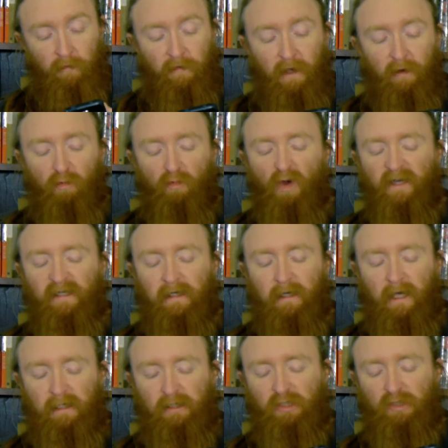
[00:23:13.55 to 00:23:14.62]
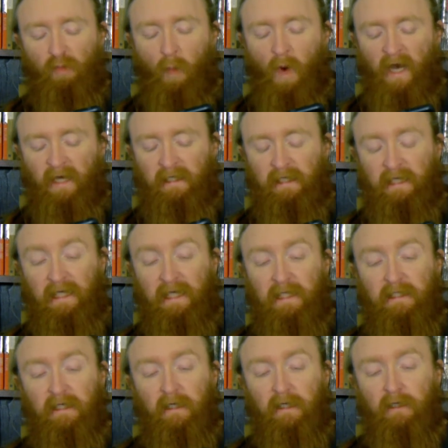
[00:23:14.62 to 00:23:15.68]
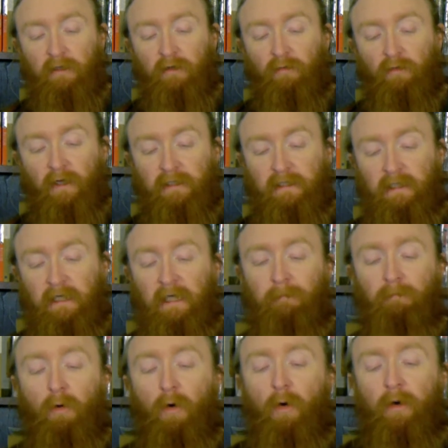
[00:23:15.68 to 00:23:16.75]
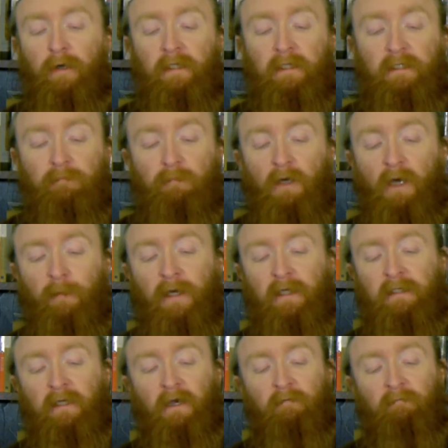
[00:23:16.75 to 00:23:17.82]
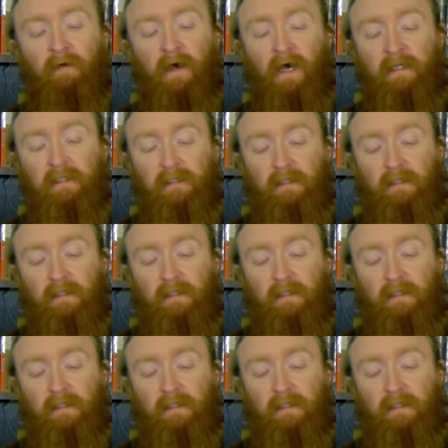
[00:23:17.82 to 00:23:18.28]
when they rutted like swine in heat, grunting, and he poured his sperm into her